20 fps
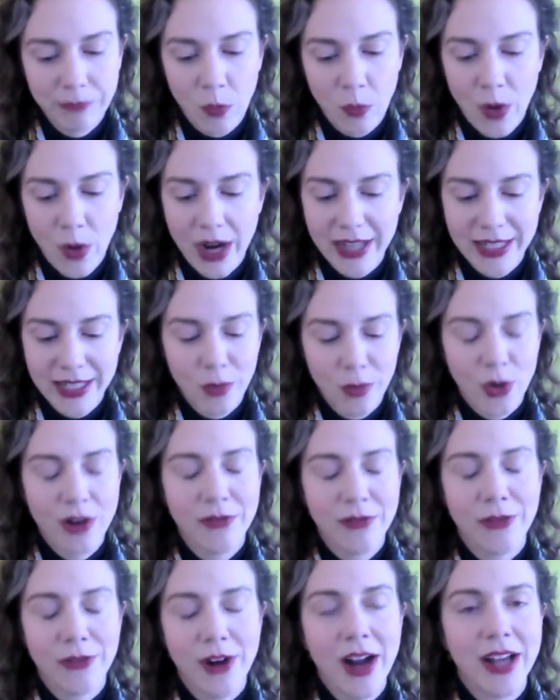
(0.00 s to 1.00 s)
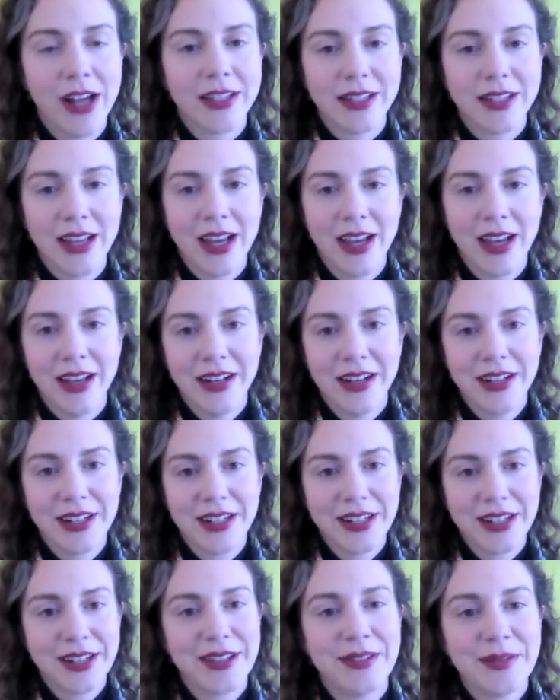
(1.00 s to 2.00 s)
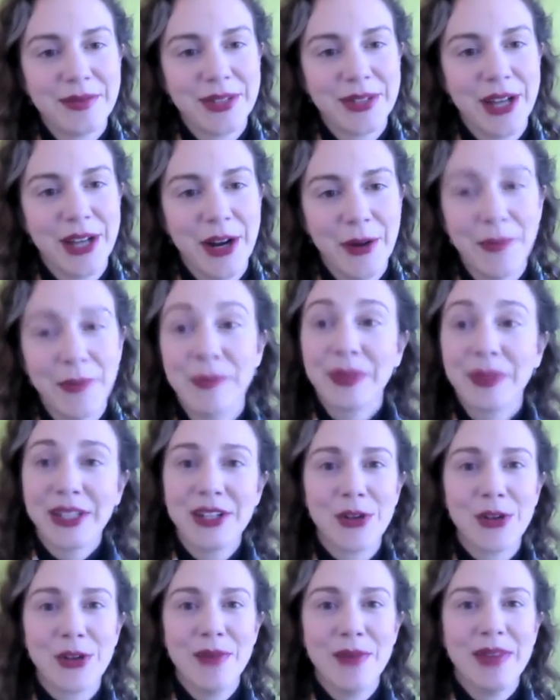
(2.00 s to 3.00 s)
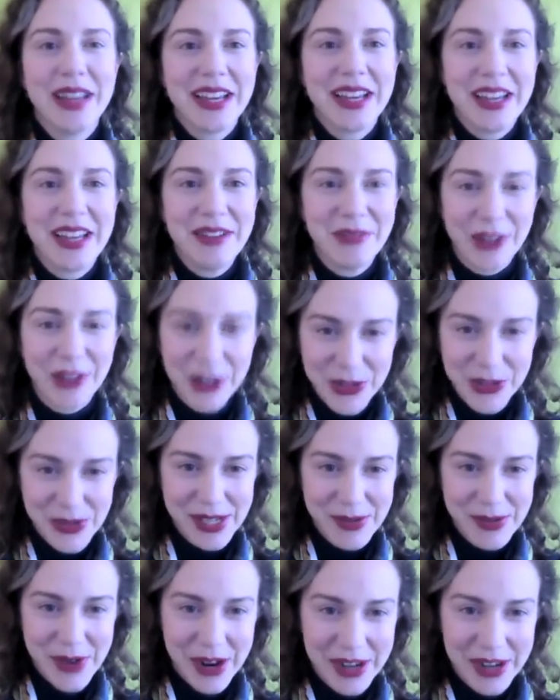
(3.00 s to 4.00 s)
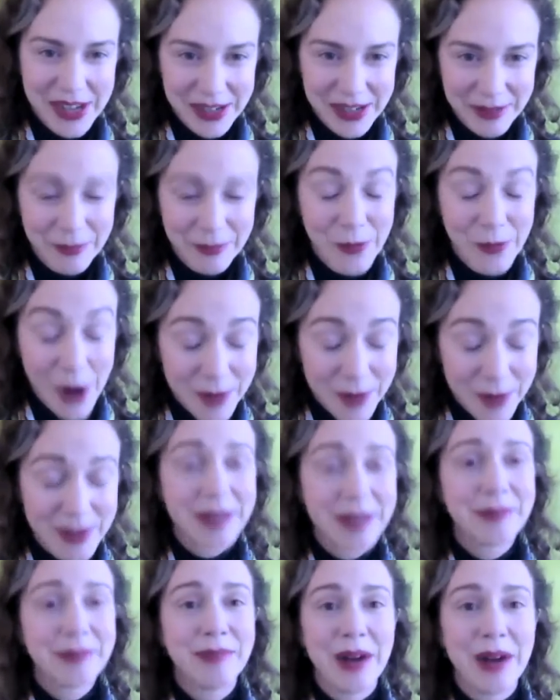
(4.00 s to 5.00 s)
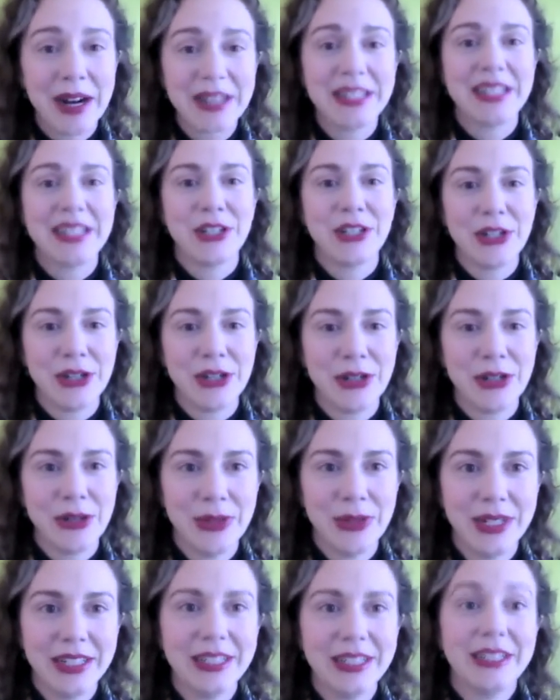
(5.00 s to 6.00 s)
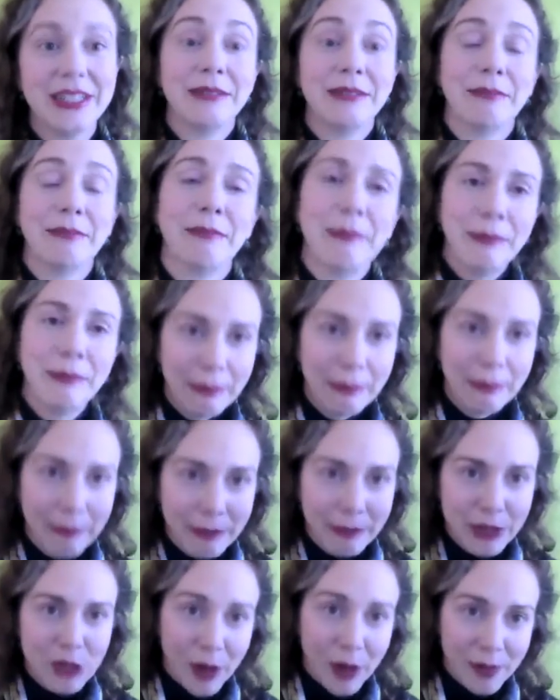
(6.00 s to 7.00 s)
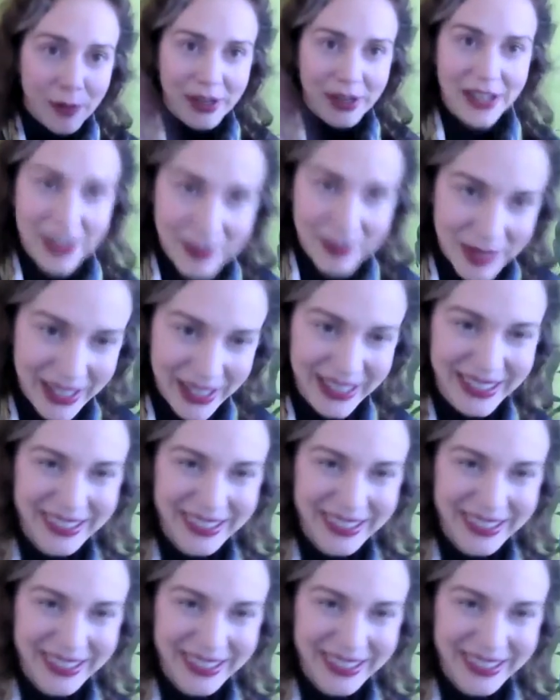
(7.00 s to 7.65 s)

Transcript: why it's important for us. And so please join me in virtually welcoming Bakhti to Birmingham.